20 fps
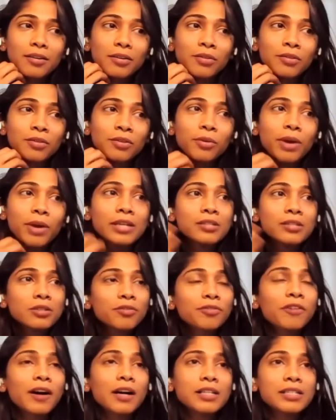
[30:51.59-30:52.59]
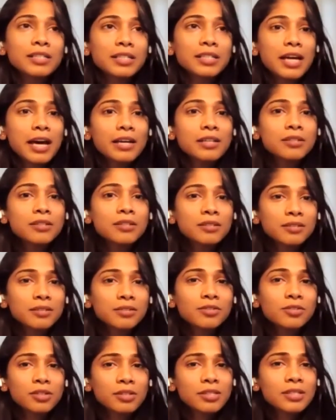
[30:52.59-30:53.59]
the rest of us as
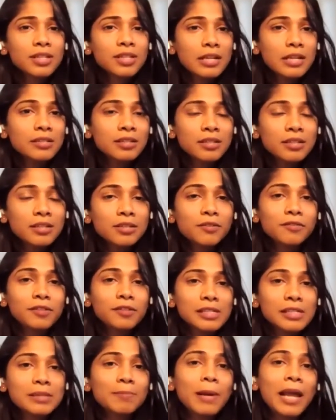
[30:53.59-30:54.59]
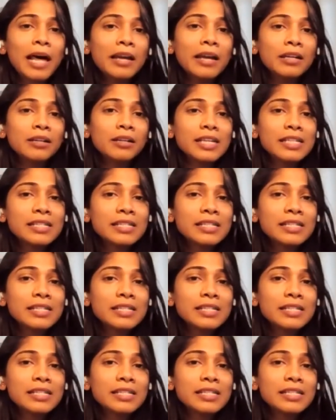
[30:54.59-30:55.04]
just citizens of this planet?